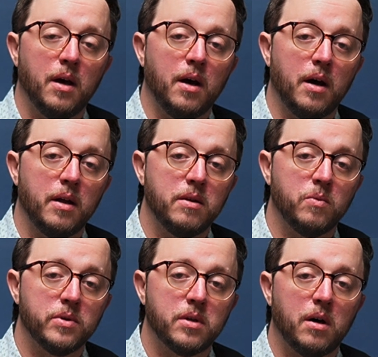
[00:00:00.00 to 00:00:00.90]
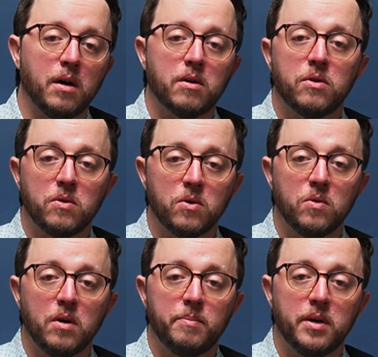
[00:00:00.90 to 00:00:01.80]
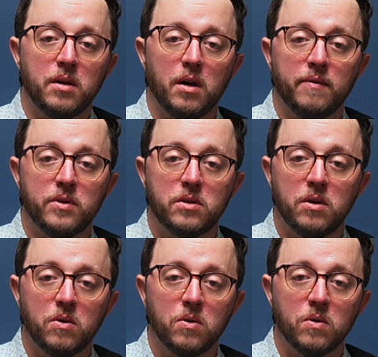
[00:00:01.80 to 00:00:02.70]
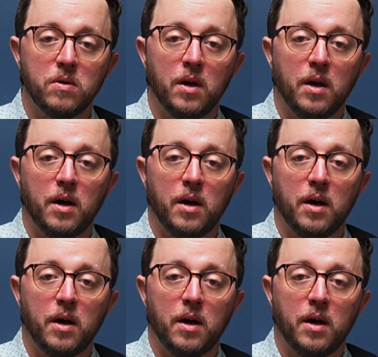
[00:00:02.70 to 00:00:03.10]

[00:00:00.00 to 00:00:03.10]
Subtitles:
And then we'll talk through a bit of the tune,